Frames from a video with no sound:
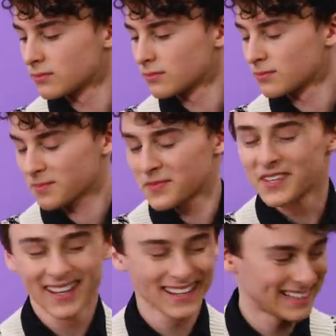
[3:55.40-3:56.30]

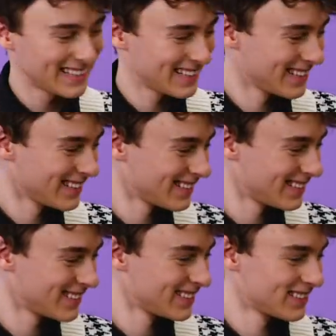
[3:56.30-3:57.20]

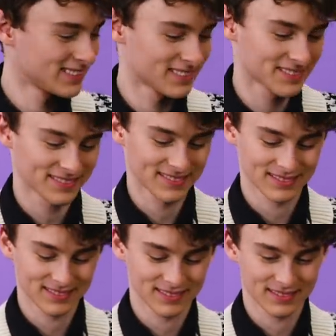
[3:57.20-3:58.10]

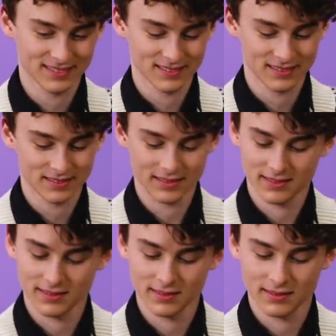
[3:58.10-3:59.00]

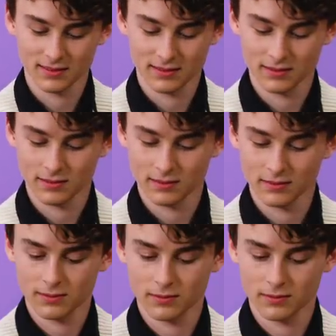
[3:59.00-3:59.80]
The person shown says nothing.